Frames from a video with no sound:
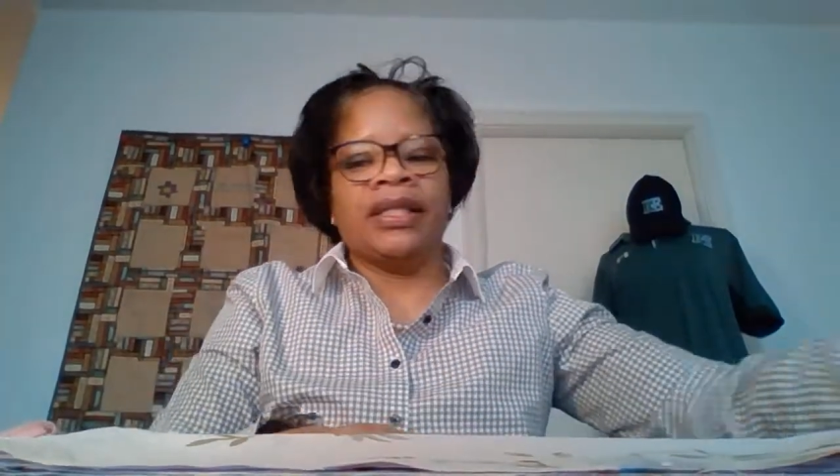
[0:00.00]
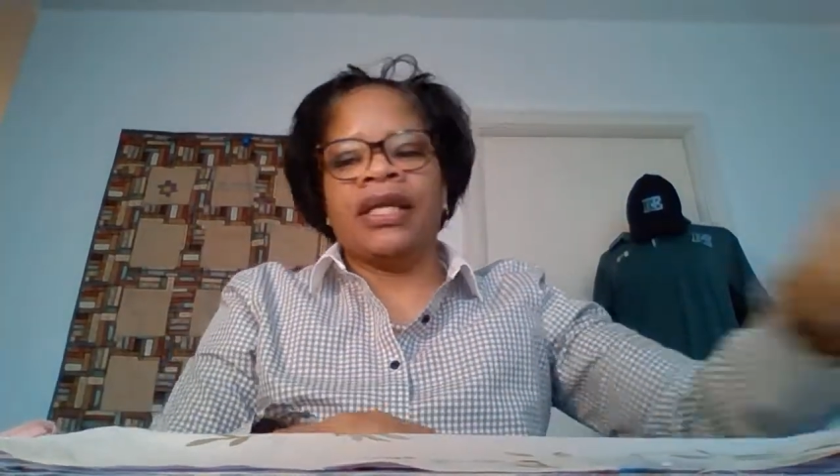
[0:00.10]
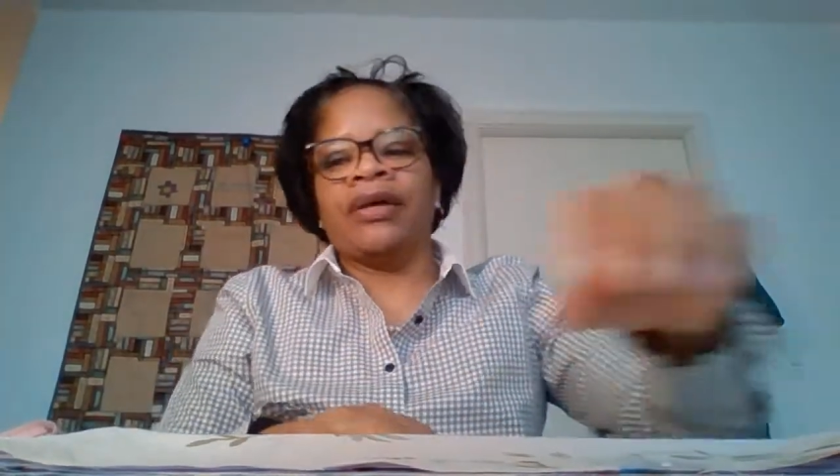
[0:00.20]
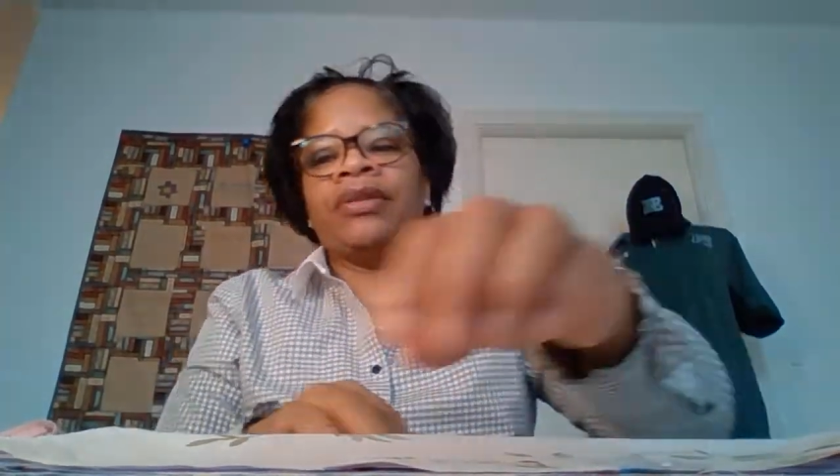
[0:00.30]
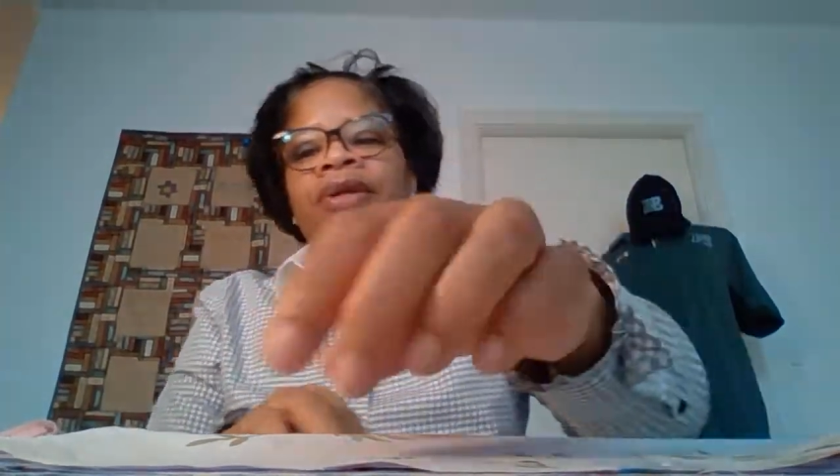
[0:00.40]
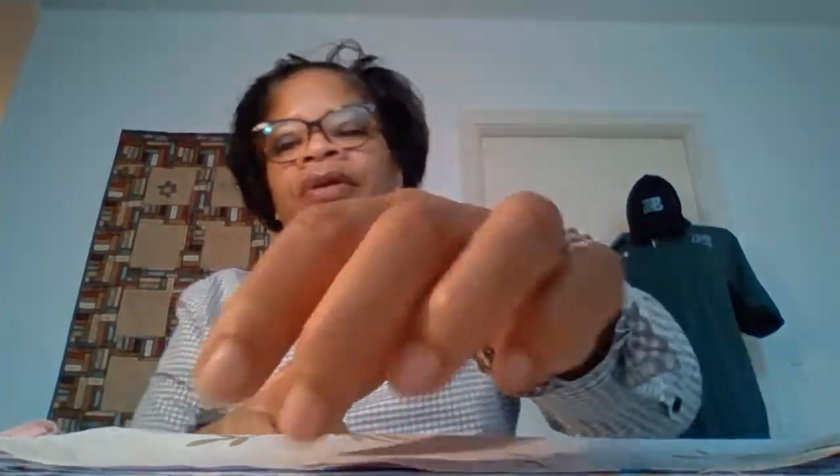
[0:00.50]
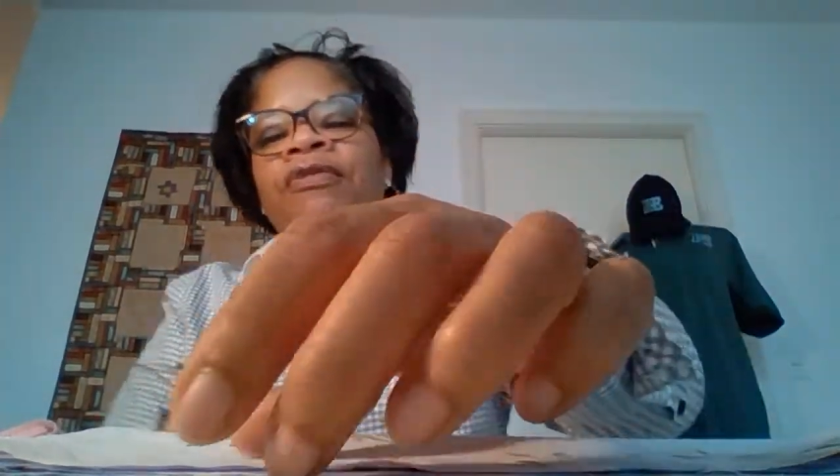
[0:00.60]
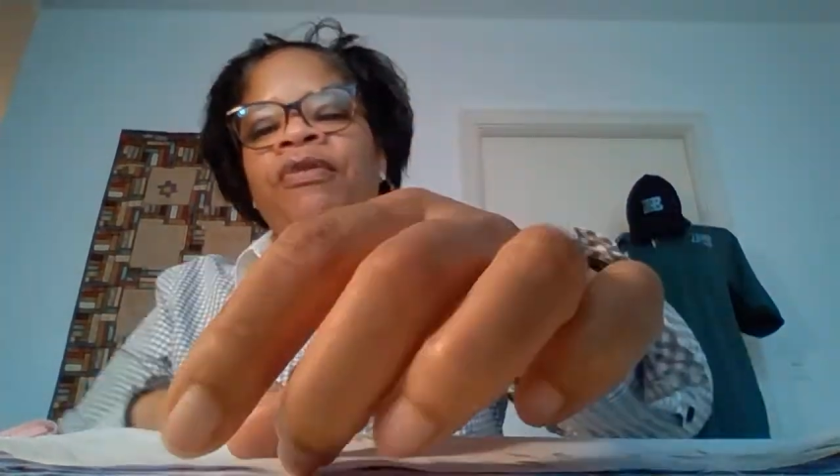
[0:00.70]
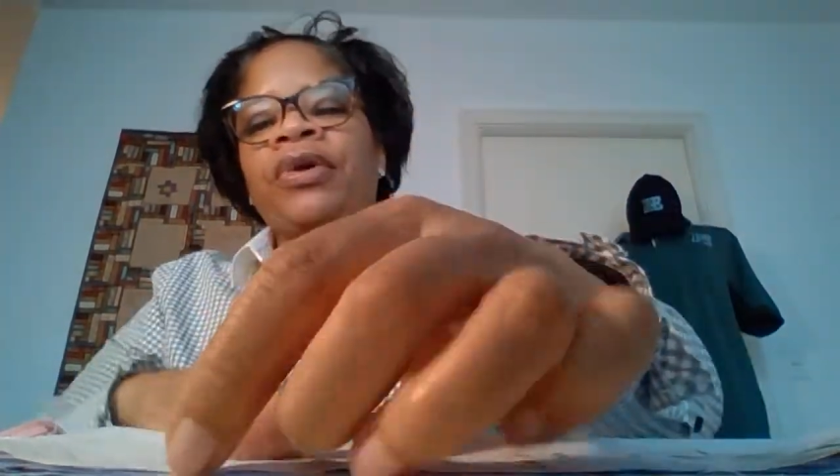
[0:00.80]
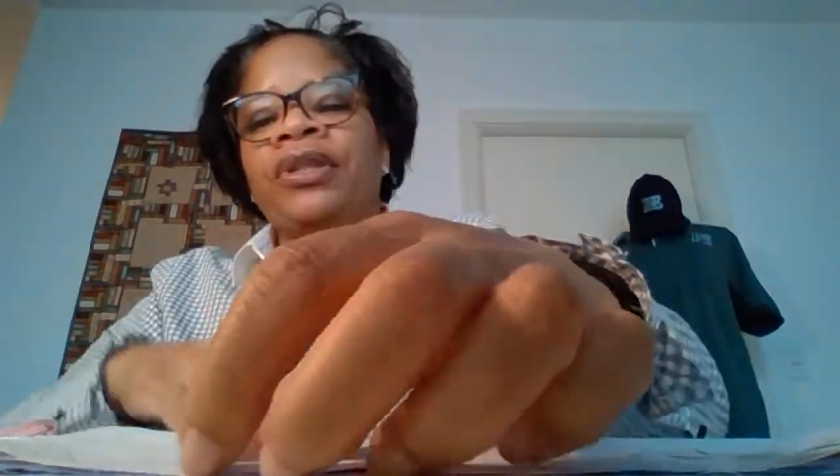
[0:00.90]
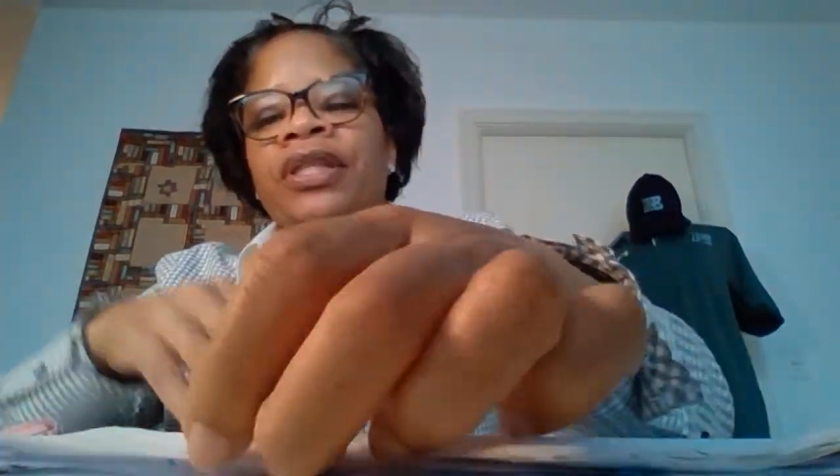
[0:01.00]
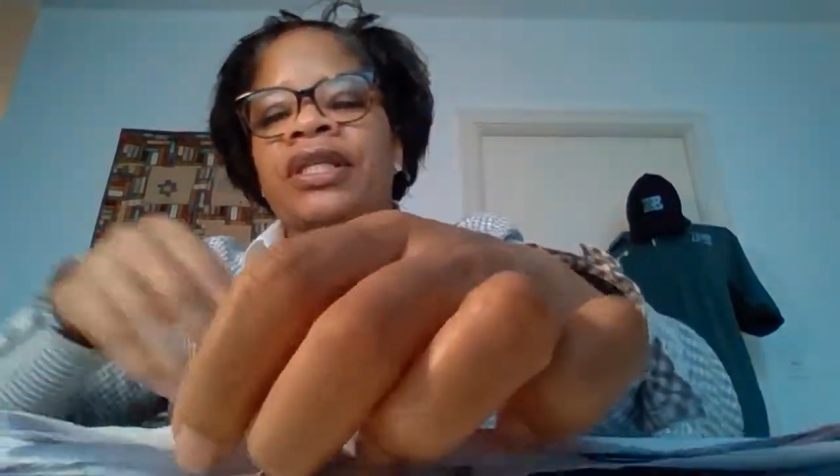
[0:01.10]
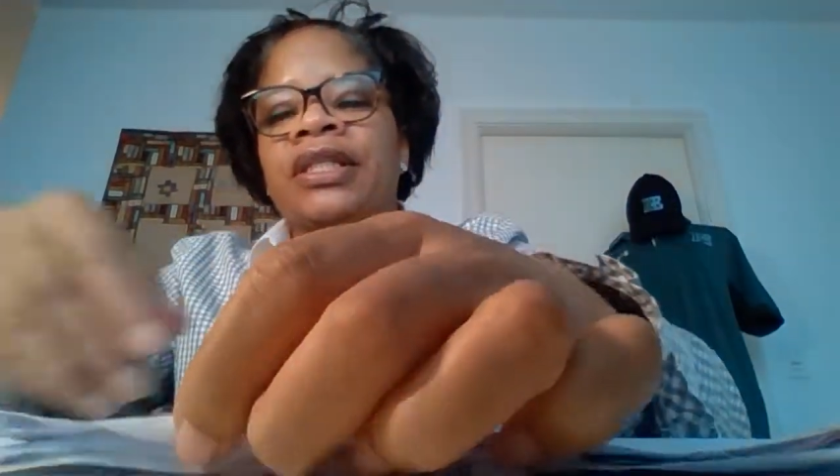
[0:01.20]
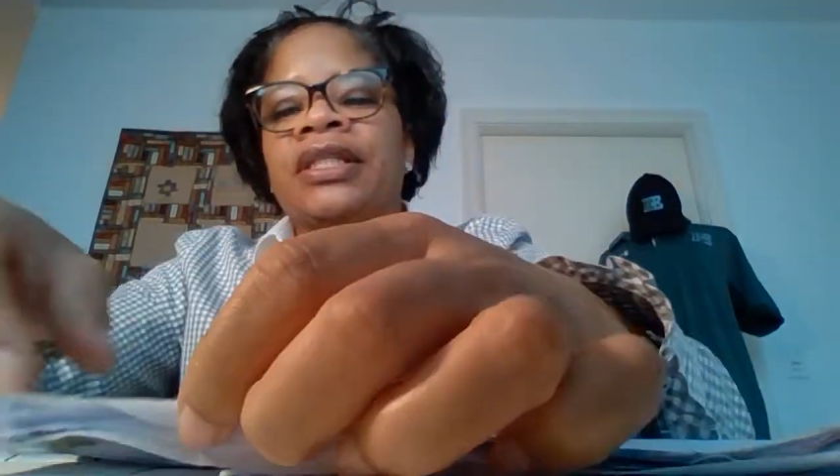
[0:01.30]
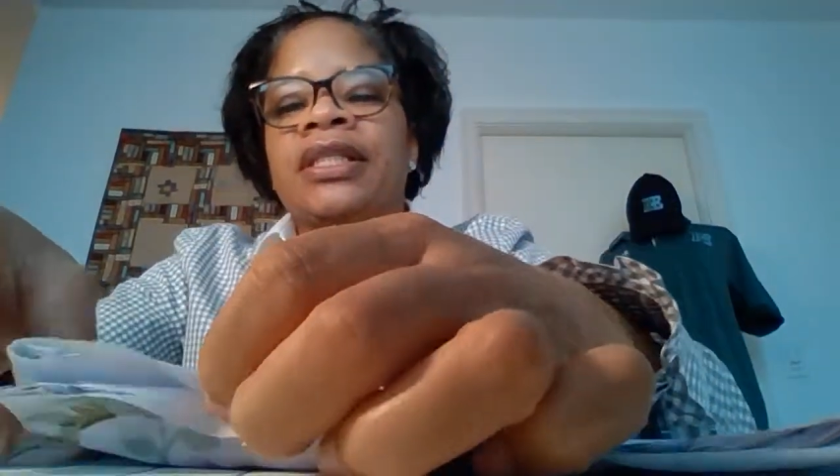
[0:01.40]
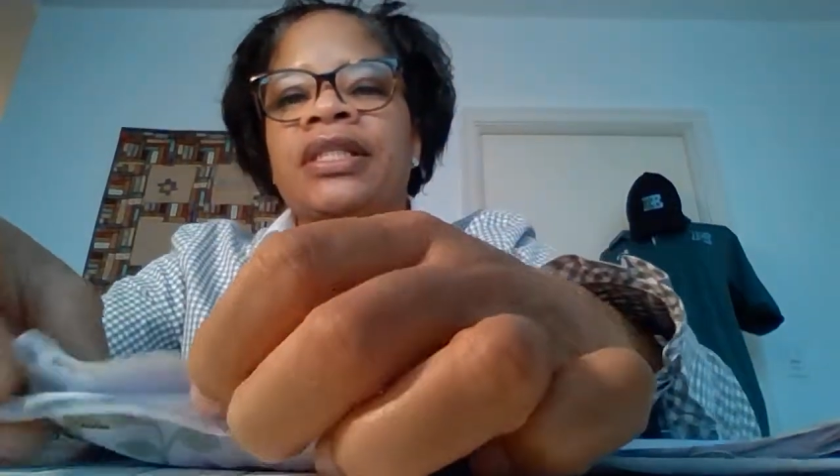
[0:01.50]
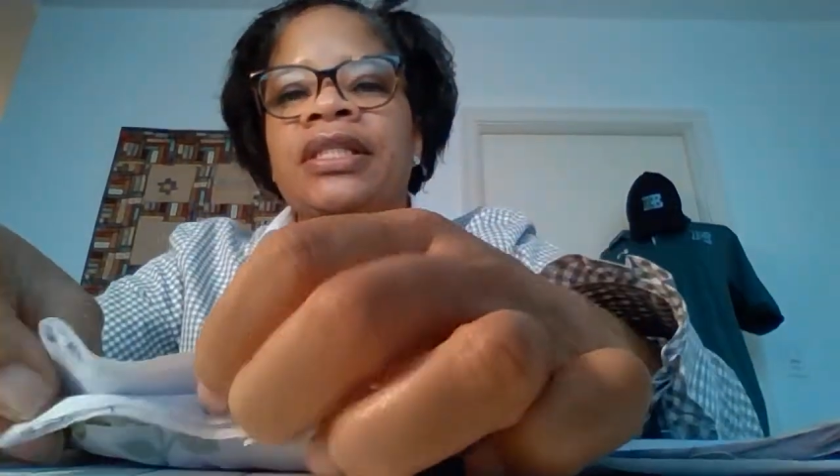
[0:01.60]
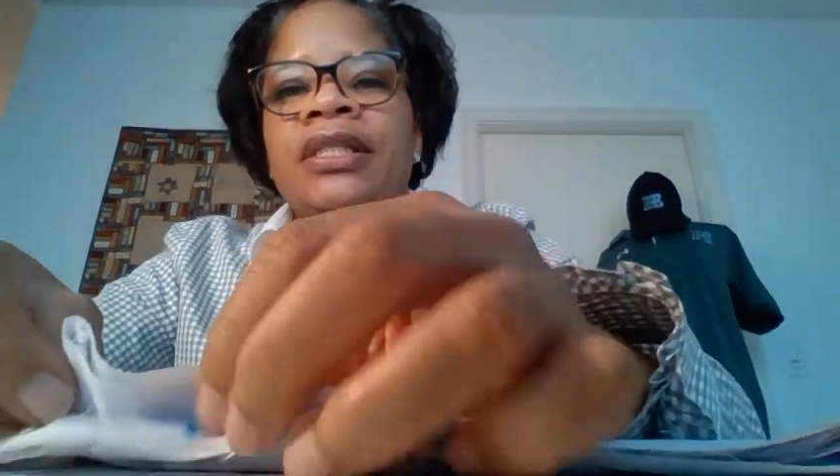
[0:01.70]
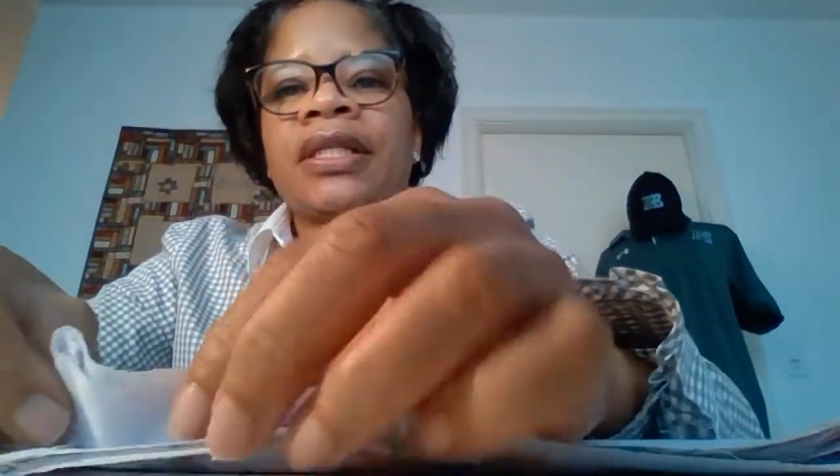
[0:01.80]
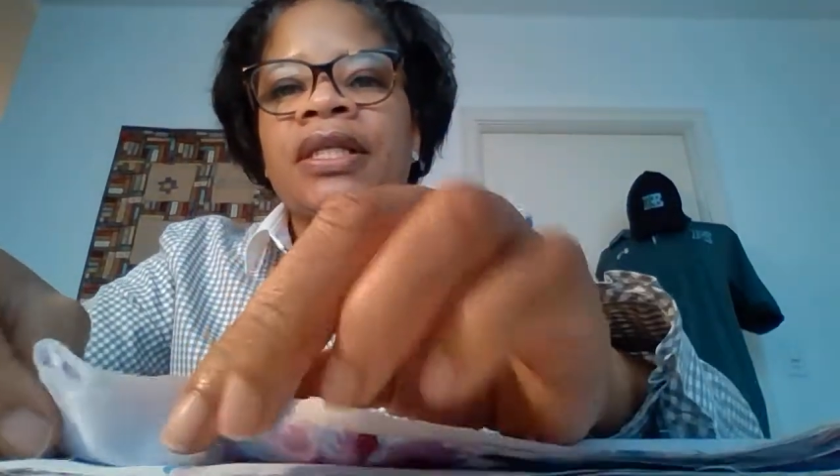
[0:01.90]
Now there are 4
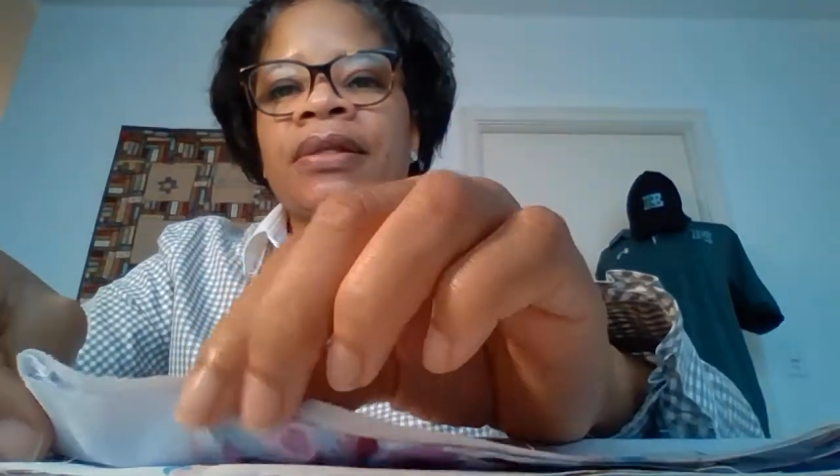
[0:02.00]
thicknesses.